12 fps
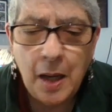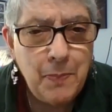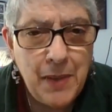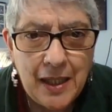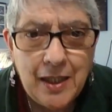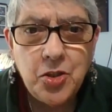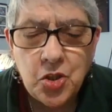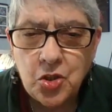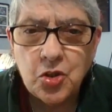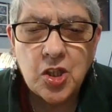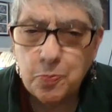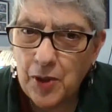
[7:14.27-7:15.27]
managed
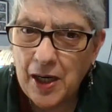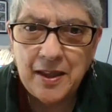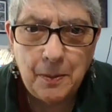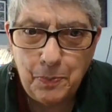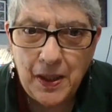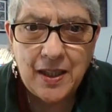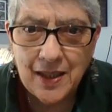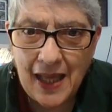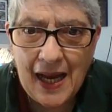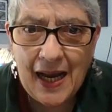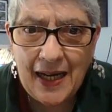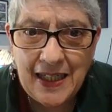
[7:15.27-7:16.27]
to spread the big
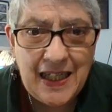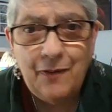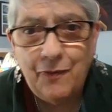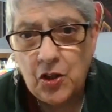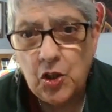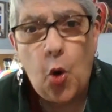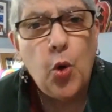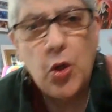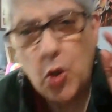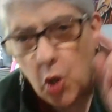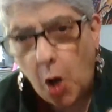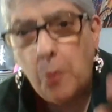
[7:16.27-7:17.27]
lie, even though
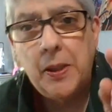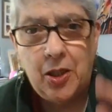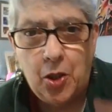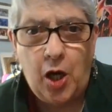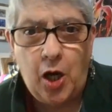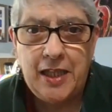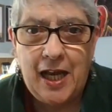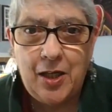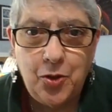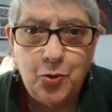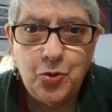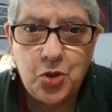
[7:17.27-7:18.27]
nobody on
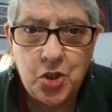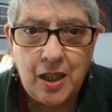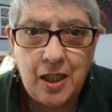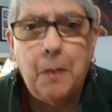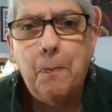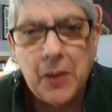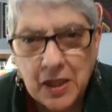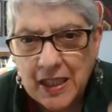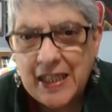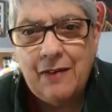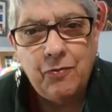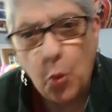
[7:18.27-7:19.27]
that news channel
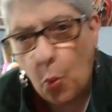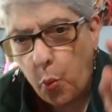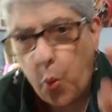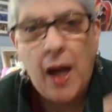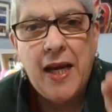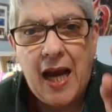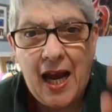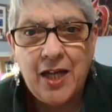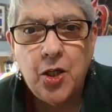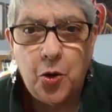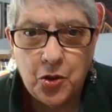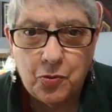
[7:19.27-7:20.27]
believed one
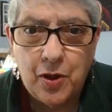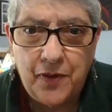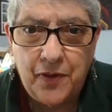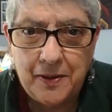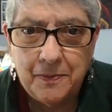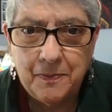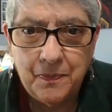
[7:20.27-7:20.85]
iota of it.